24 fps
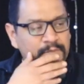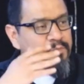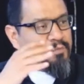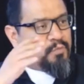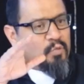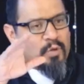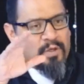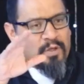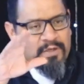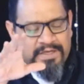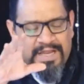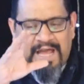
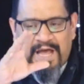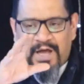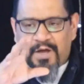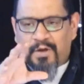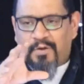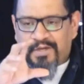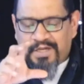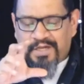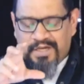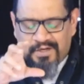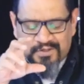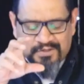Well, now
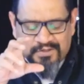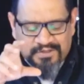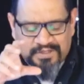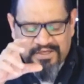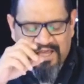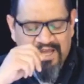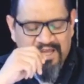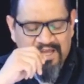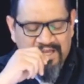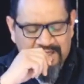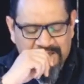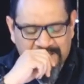here
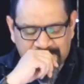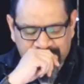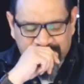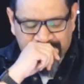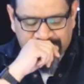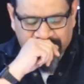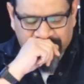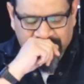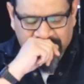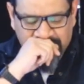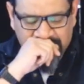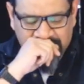today,
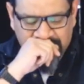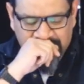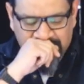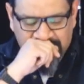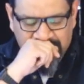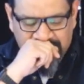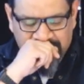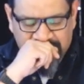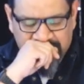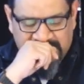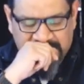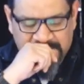
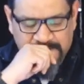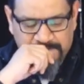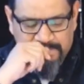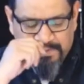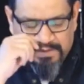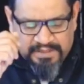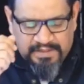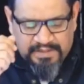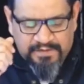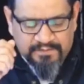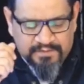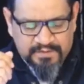as
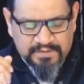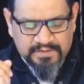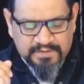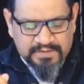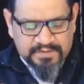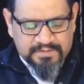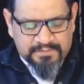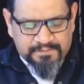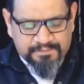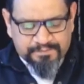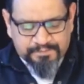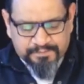
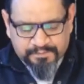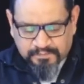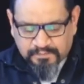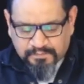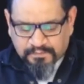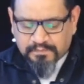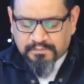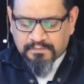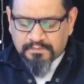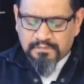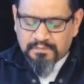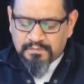believers
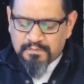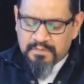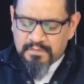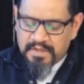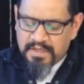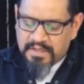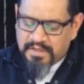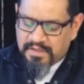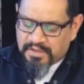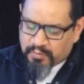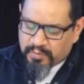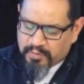
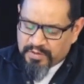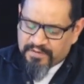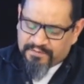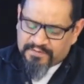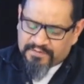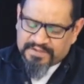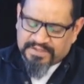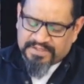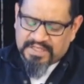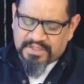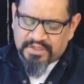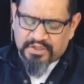in the
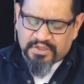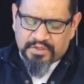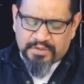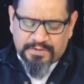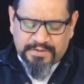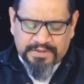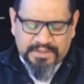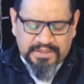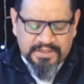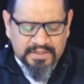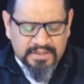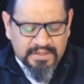twenty-first
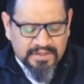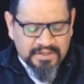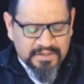century,